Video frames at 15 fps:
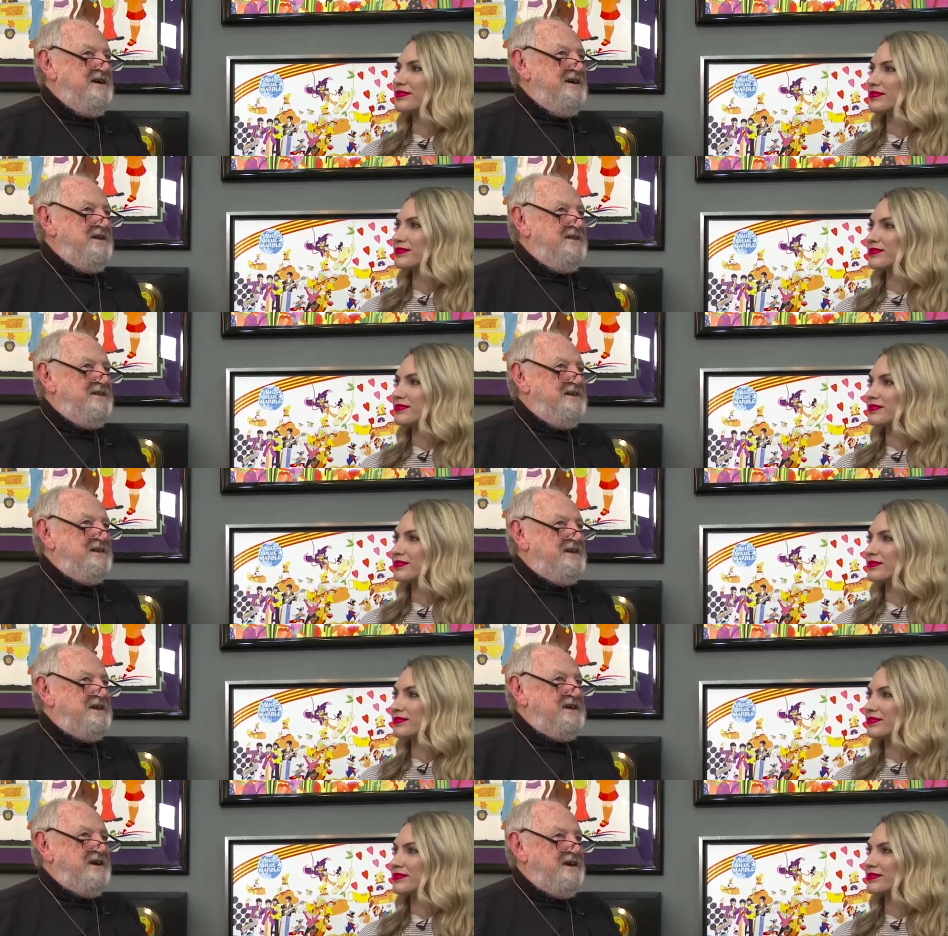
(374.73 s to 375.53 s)
Speaker 1: on the
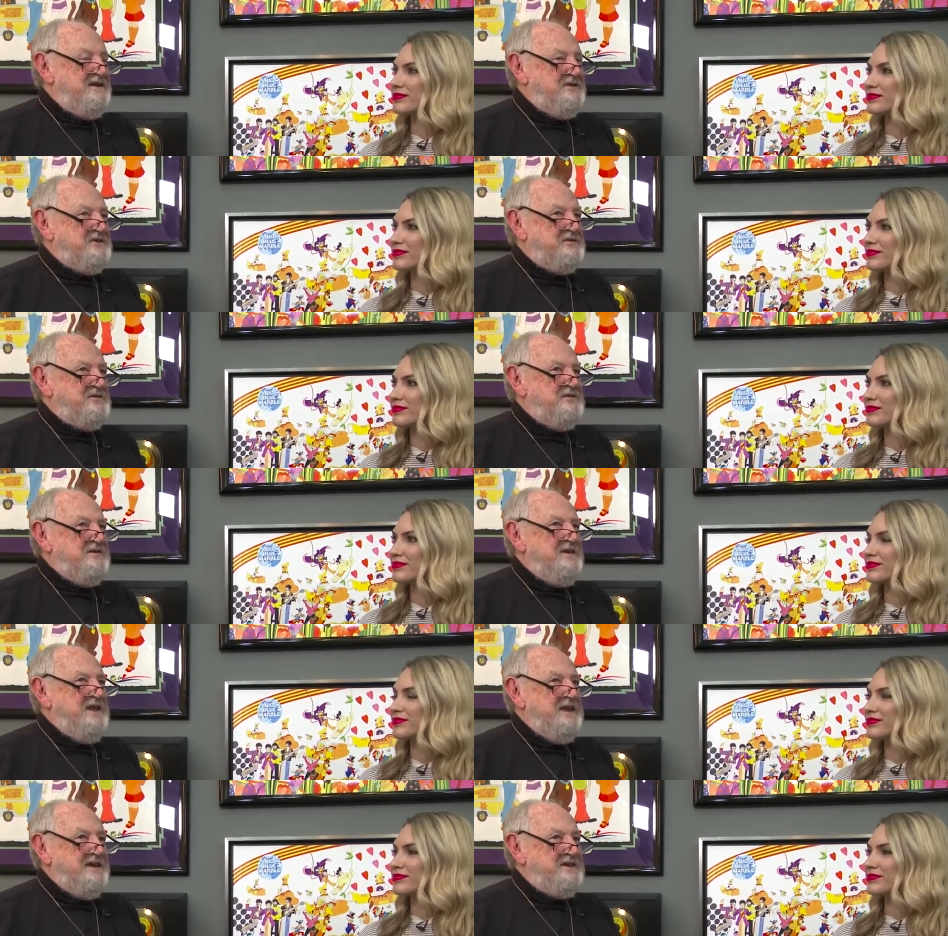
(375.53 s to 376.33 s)

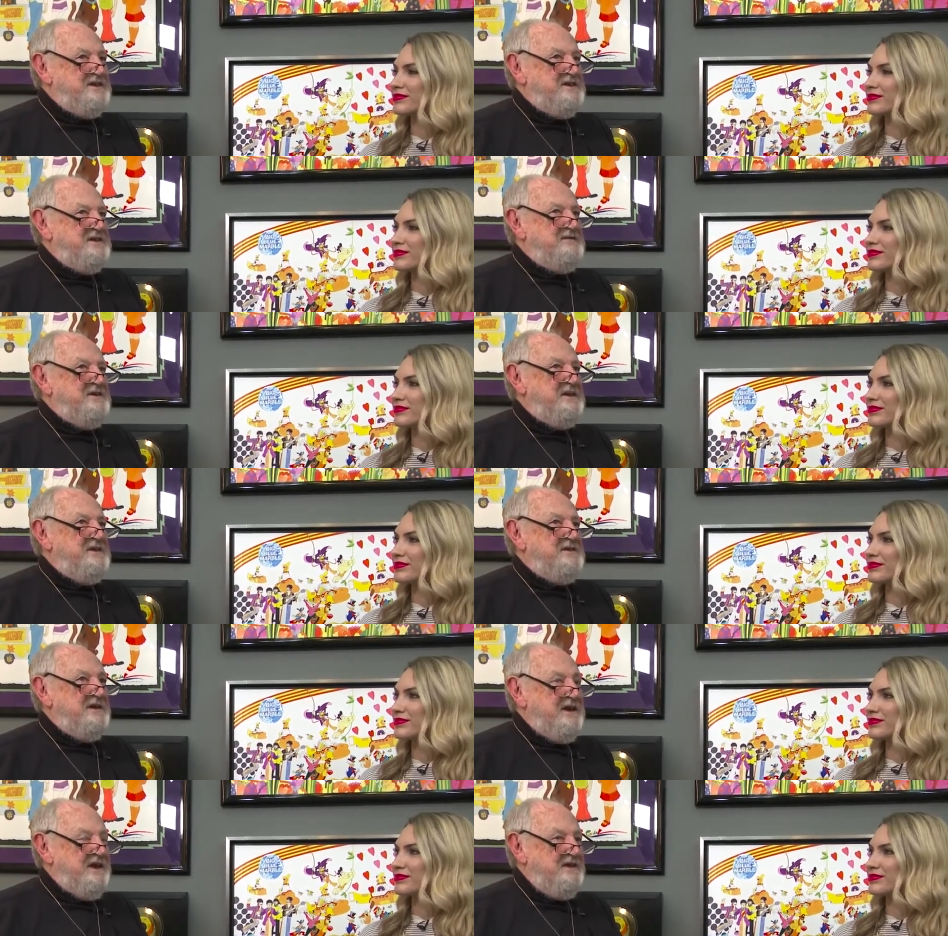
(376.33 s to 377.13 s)
cultural activity,
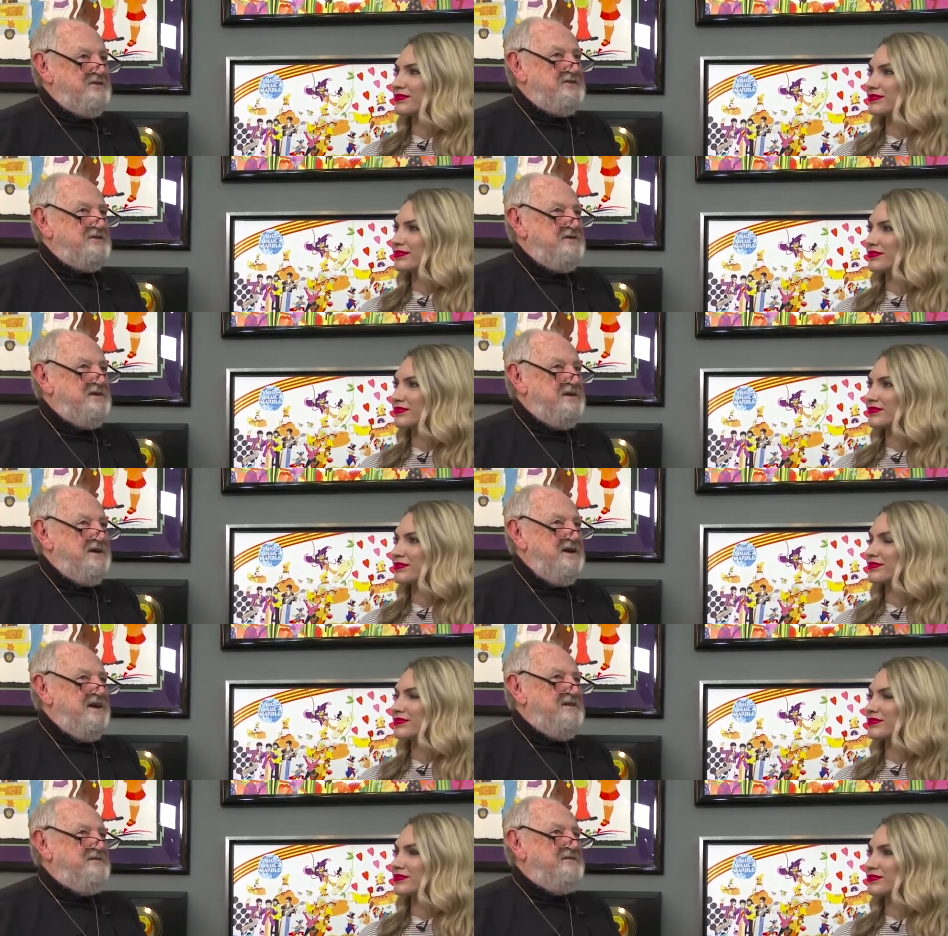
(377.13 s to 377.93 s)
or cultural
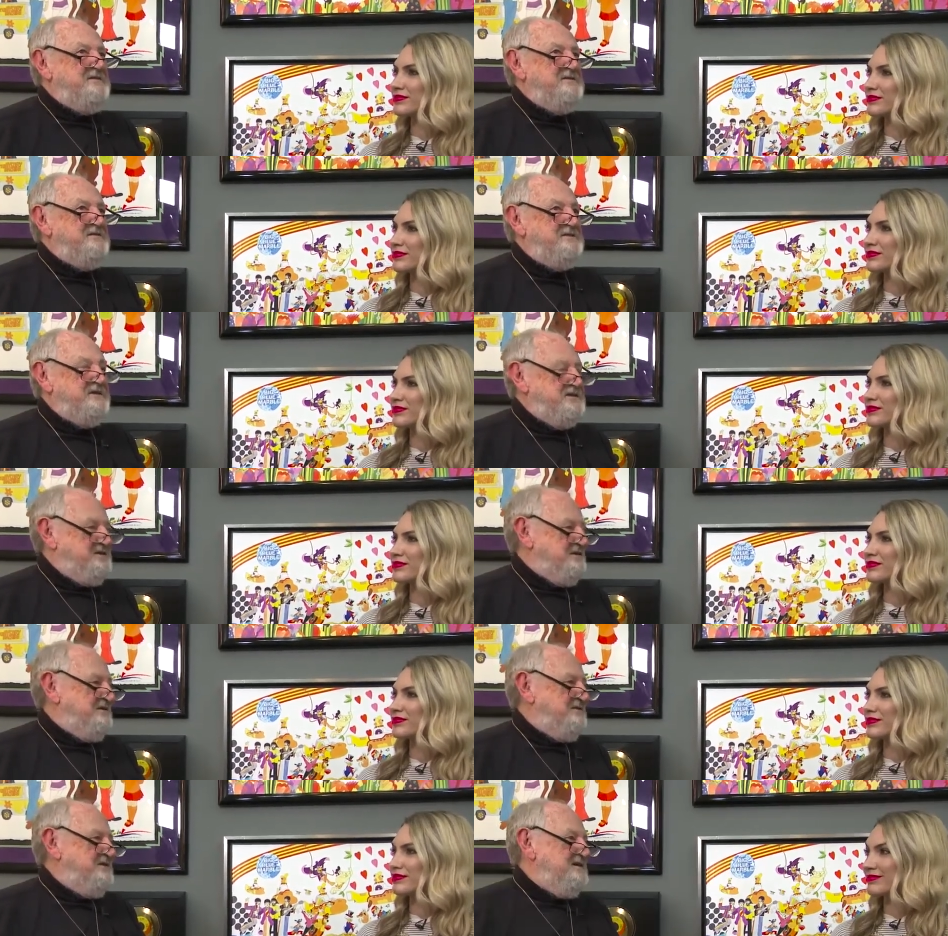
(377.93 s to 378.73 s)
life of the
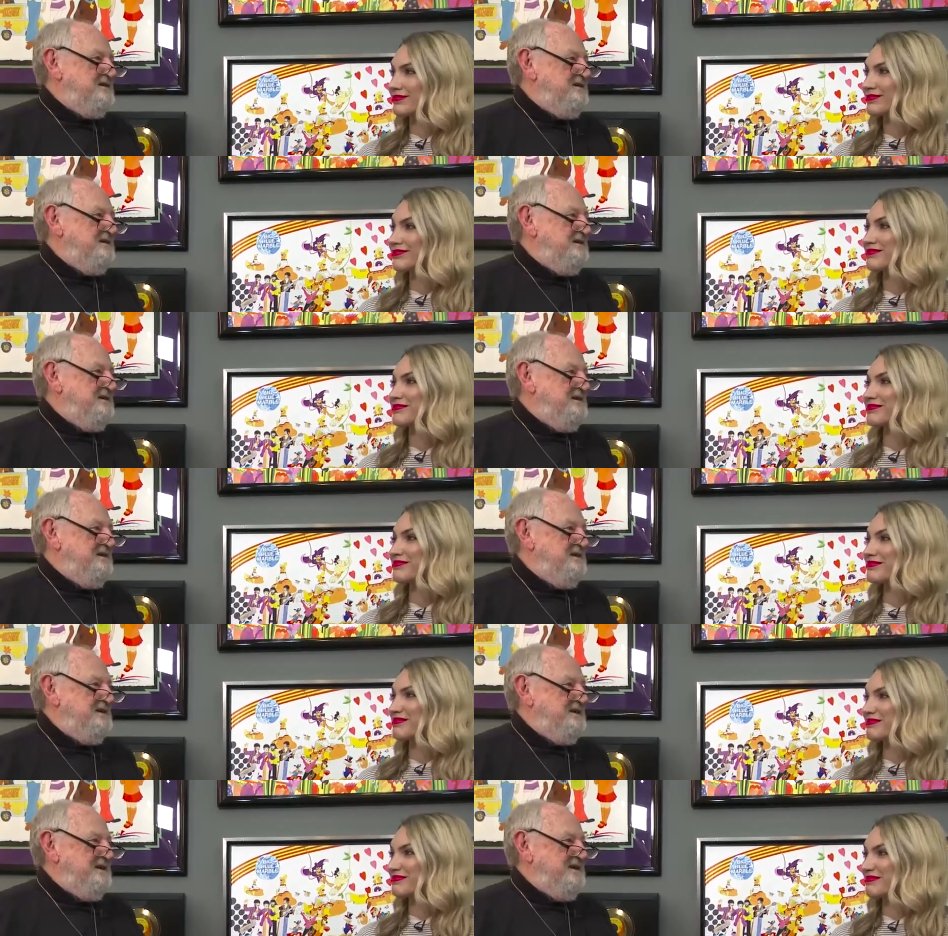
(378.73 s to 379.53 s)
children. Mm
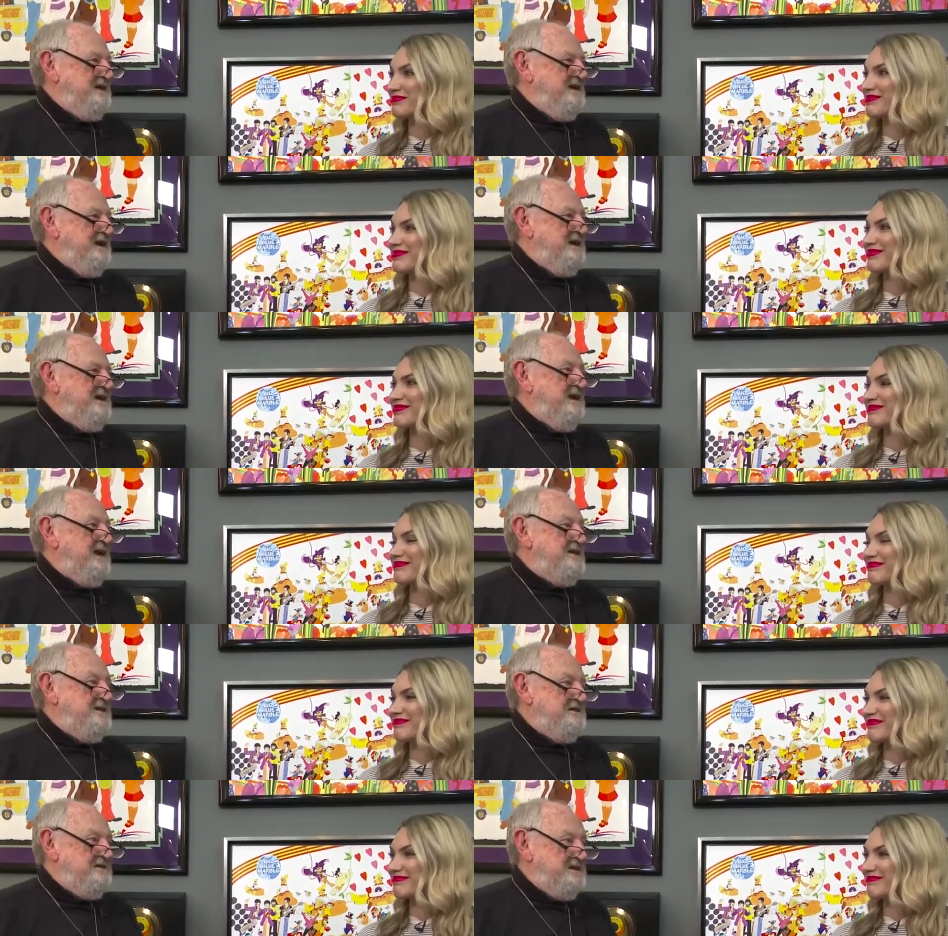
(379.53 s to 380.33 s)
-hmm. And
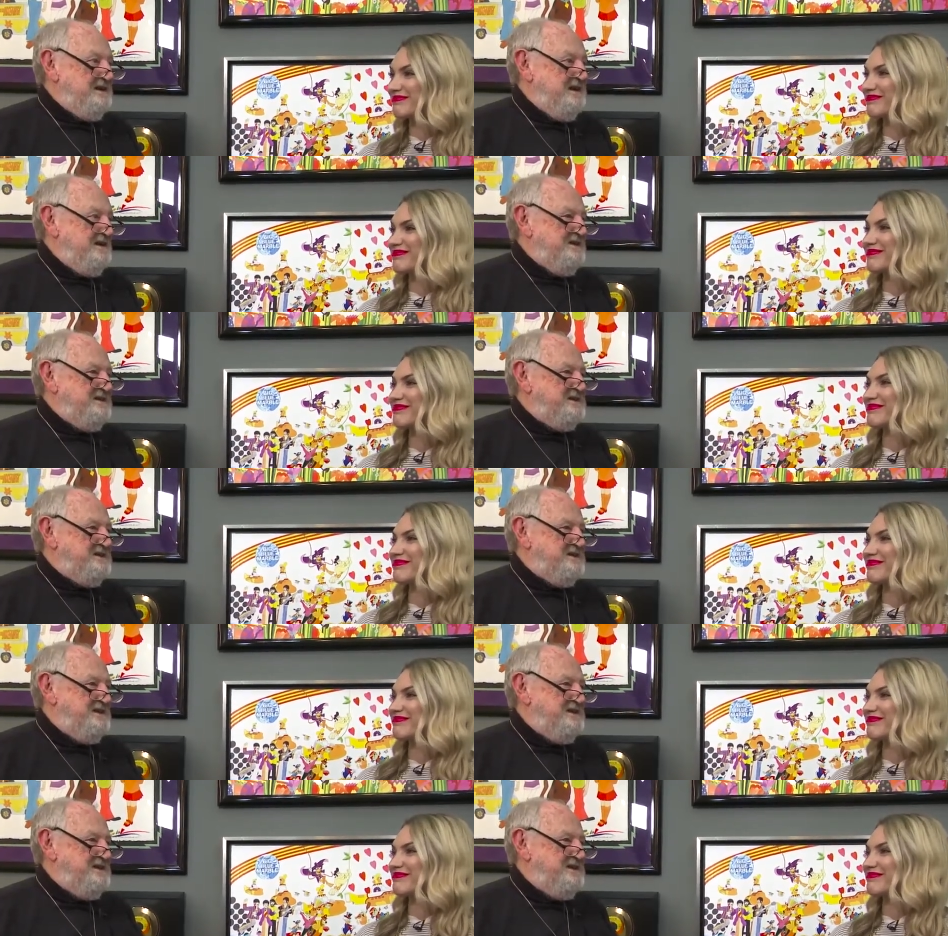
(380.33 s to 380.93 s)
now they're adults.